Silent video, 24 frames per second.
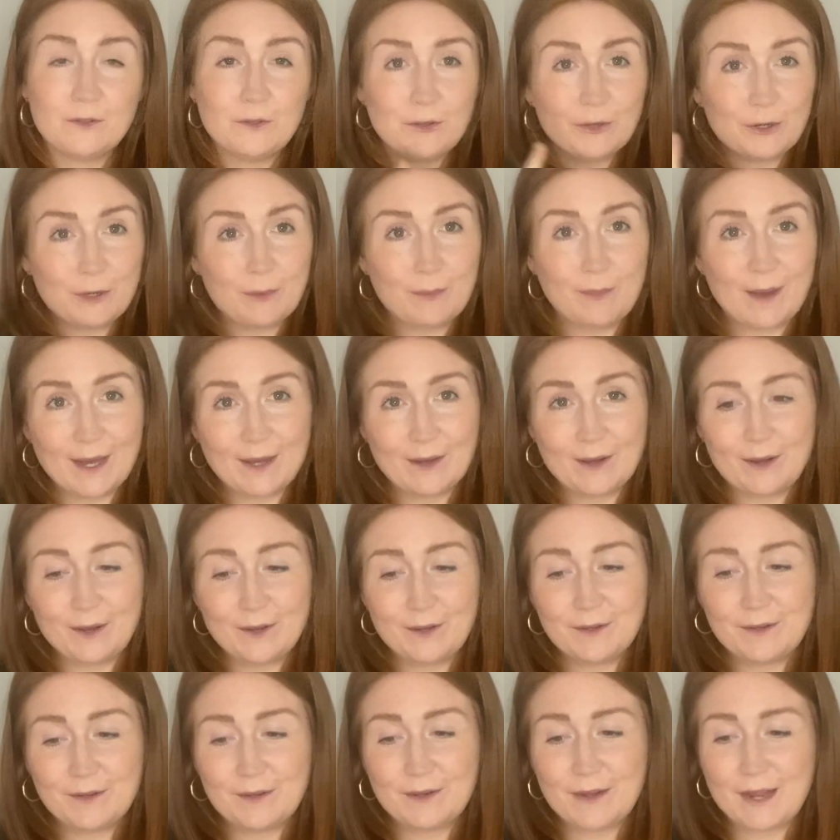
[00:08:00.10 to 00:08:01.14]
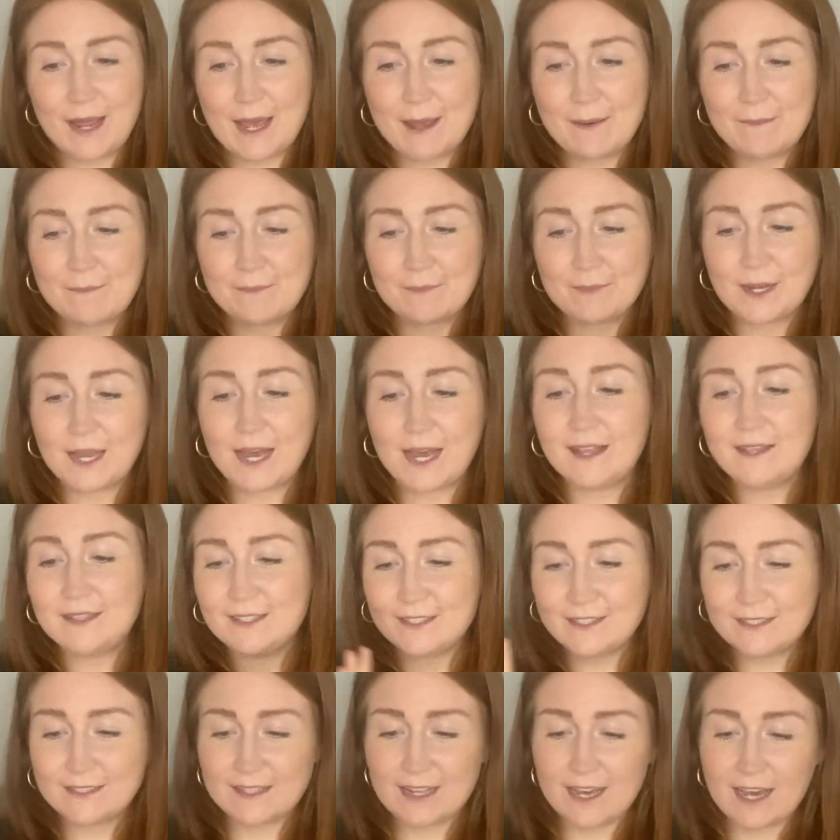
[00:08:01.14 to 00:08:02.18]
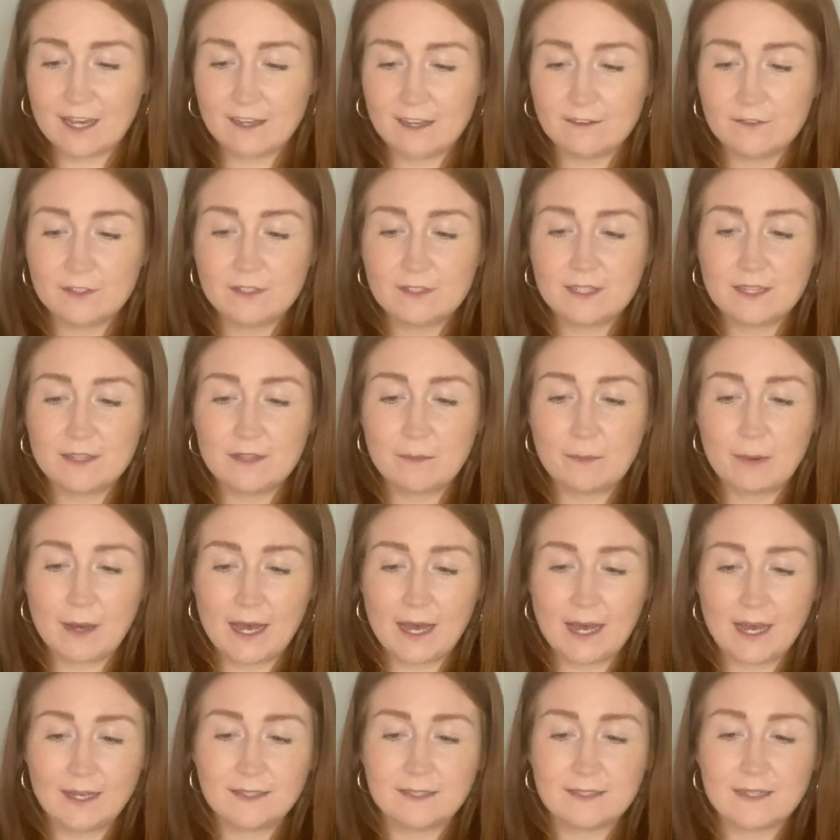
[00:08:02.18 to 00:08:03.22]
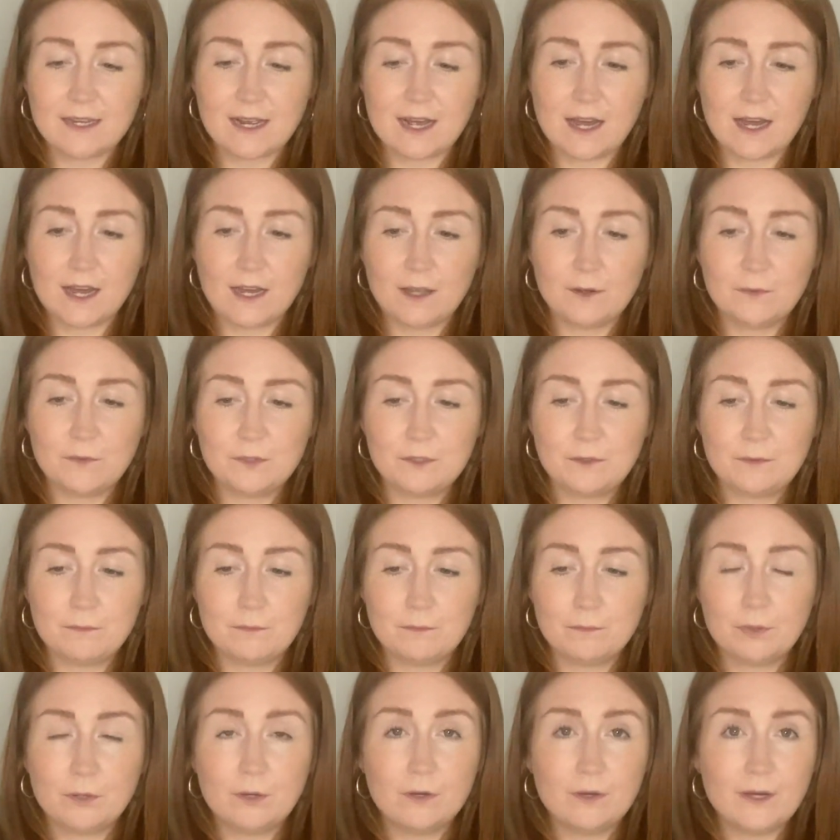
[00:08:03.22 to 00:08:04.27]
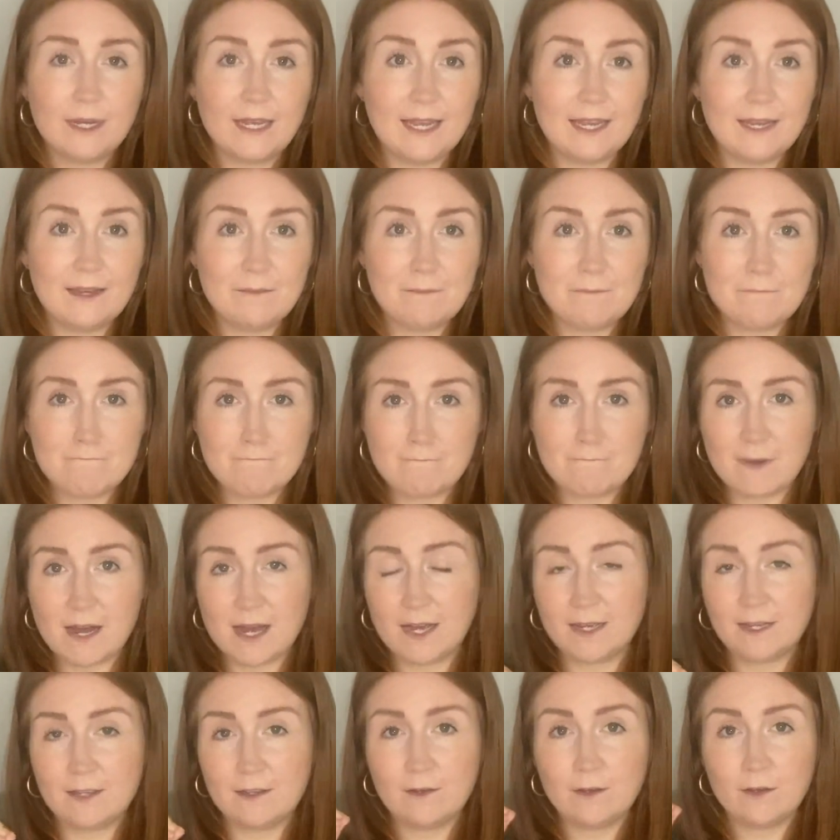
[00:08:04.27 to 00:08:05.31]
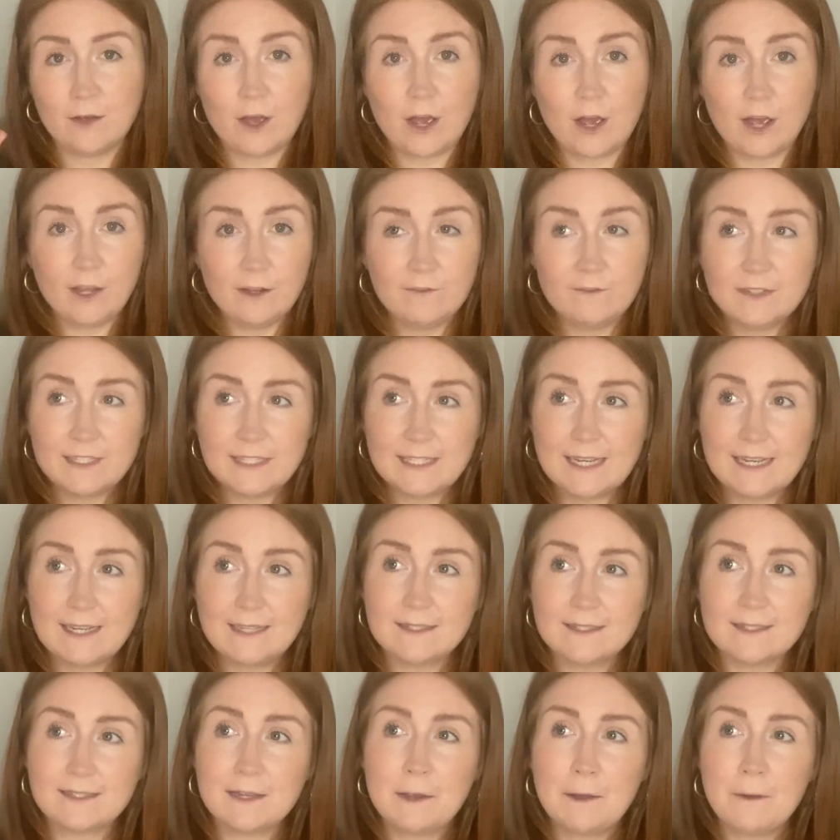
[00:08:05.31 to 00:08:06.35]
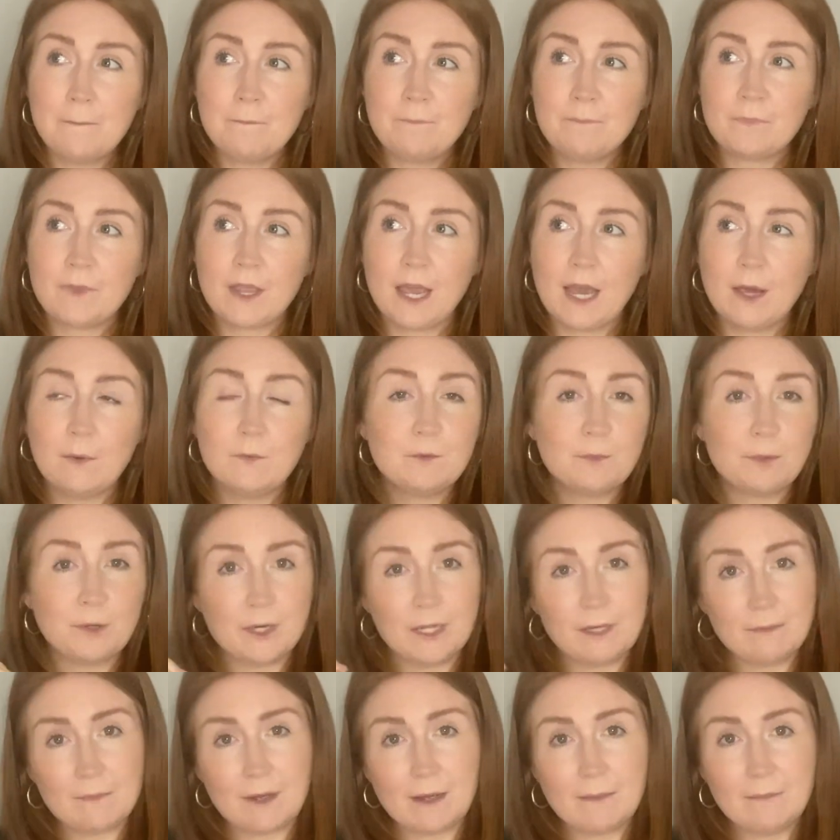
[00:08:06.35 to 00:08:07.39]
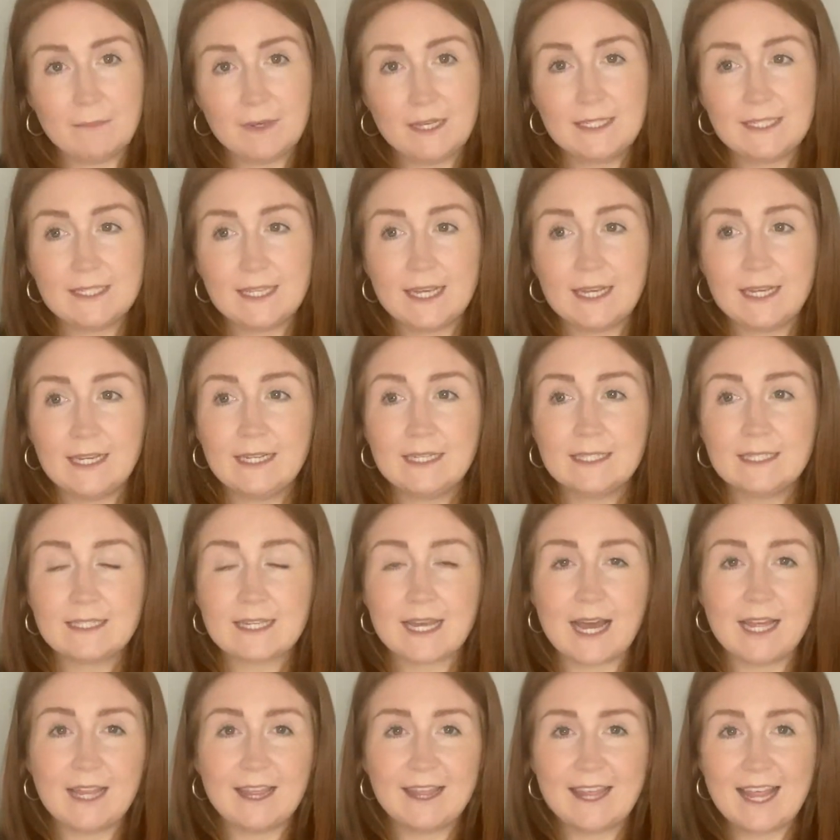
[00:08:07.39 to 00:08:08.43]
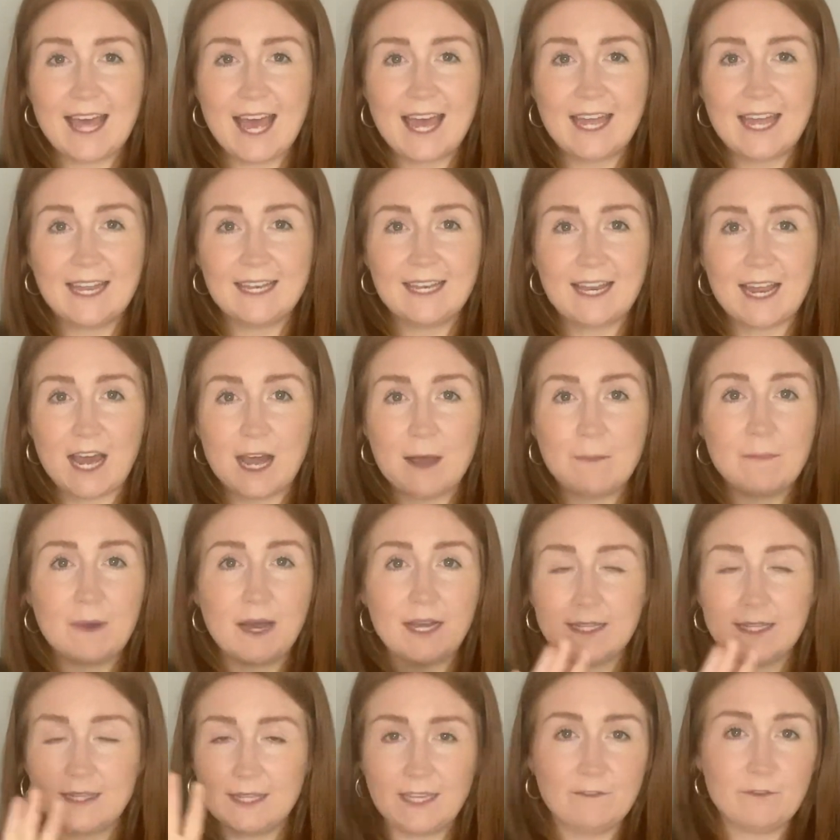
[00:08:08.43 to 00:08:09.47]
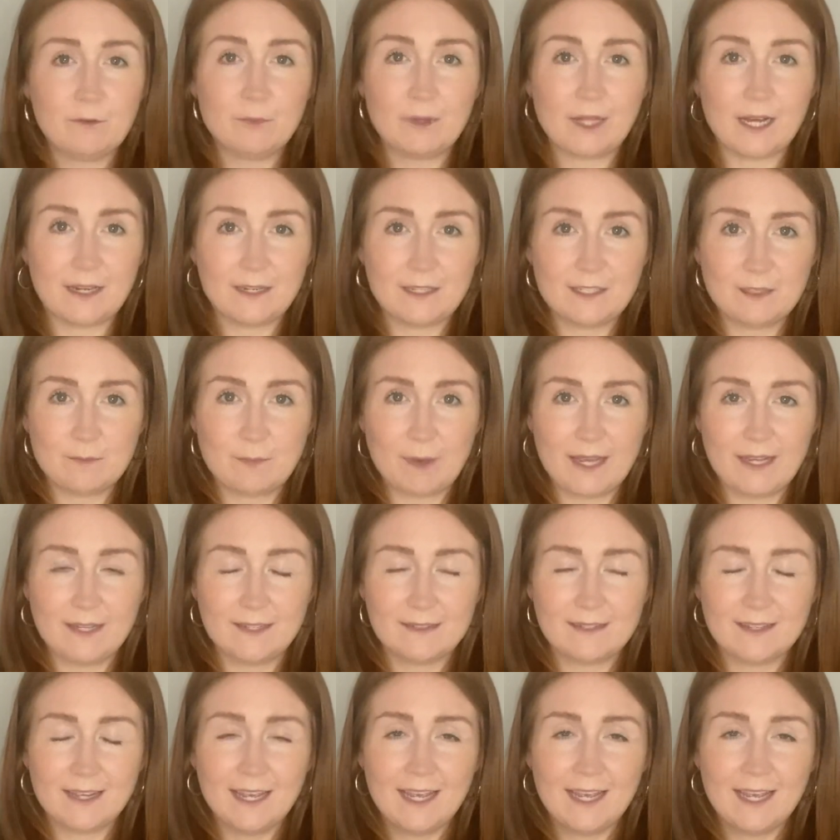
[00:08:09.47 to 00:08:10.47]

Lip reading: look back on calendars that I've used in the past, I would put in my home visits, I would put in my meetings, and then I might leave a blank space.